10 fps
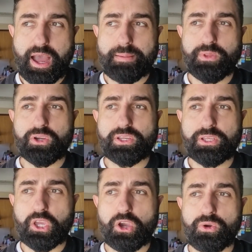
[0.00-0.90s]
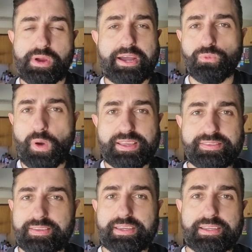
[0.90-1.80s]
I'm not going to go around
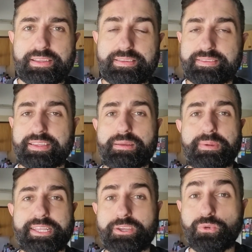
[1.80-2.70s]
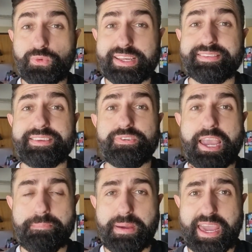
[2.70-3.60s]
wasting it. It's going to be an aggressive
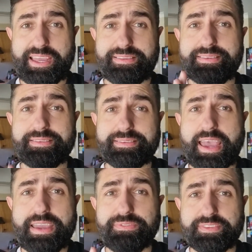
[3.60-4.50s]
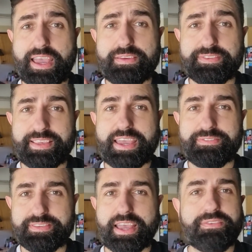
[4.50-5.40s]
campaign to
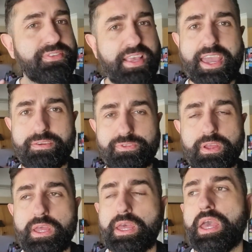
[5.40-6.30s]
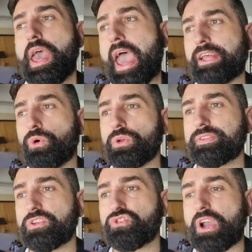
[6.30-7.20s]
save, and
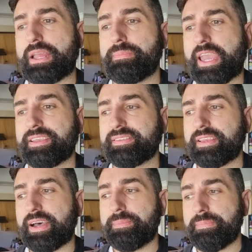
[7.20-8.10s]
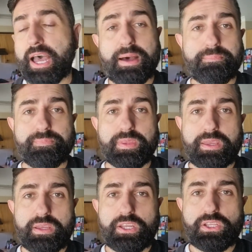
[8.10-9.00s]
also try and make some,
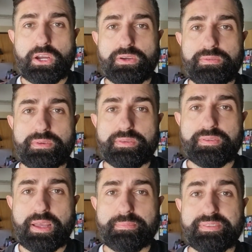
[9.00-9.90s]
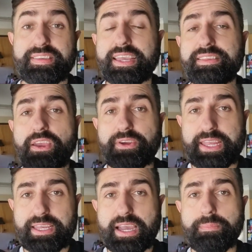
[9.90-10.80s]
some secondary
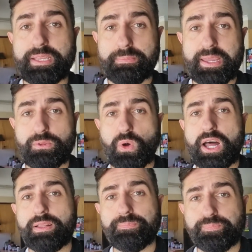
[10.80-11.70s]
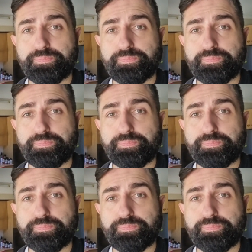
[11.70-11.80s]
income in the meanwhile.